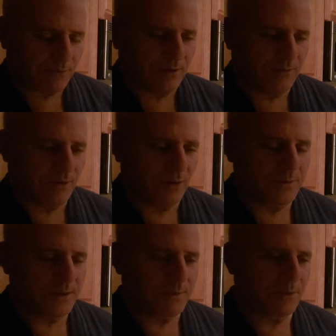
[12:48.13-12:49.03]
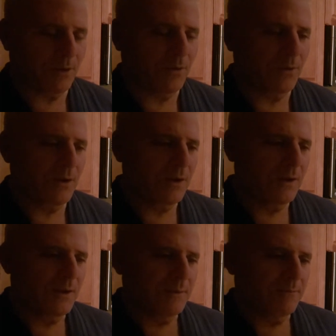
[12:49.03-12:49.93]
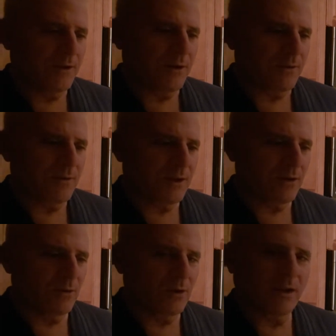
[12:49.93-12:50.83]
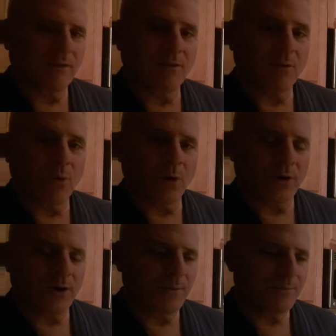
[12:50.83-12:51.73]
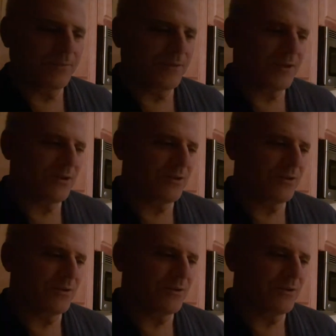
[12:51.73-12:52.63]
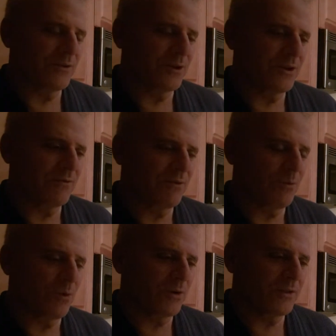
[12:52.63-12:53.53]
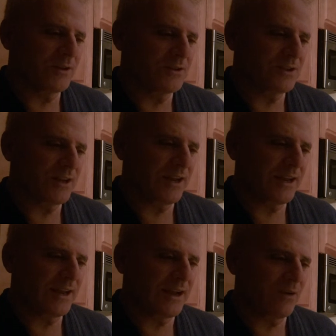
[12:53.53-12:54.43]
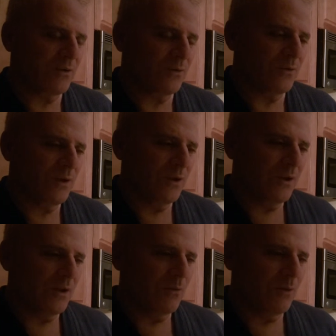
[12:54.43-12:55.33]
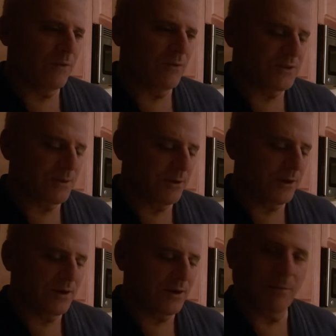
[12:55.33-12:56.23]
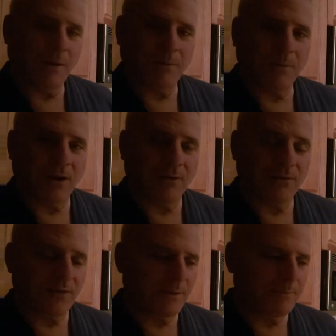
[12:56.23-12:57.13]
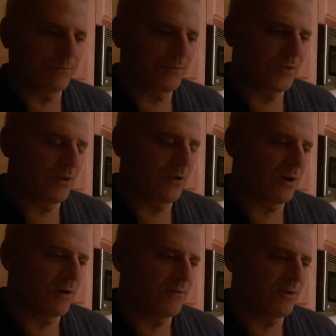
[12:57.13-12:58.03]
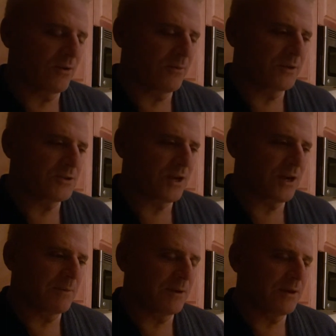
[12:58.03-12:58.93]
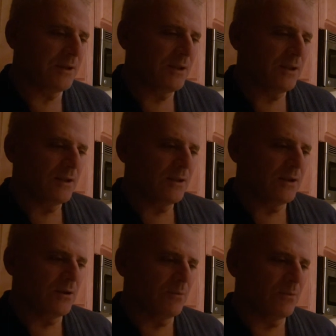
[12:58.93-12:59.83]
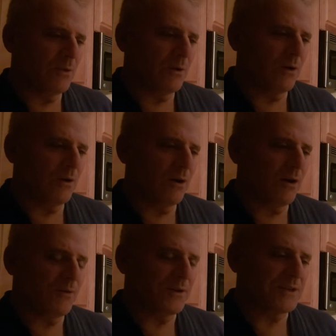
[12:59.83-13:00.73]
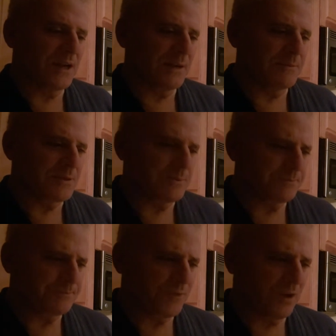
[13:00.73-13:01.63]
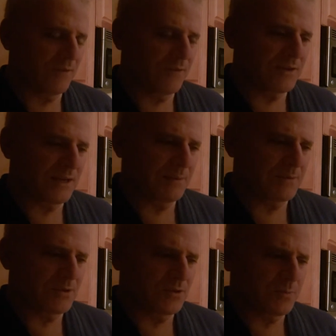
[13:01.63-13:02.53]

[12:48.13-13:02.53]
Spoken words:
front of a Home Depot that are looking for work. They're looking for work. They just kind of hang out and wait for somebody to come up and offer them a job. And oftentimes those